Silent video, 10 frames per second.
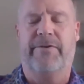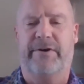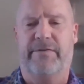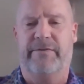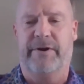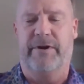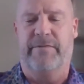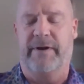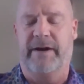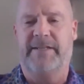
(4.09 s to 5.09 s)
and over and over,
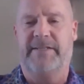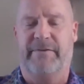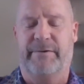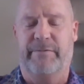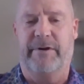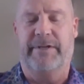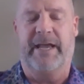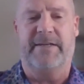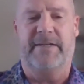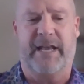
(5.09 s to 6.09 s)
right? It's everywhere. You
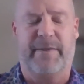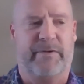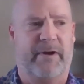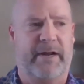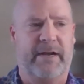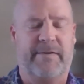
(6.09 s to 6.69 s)
can't escape it right now.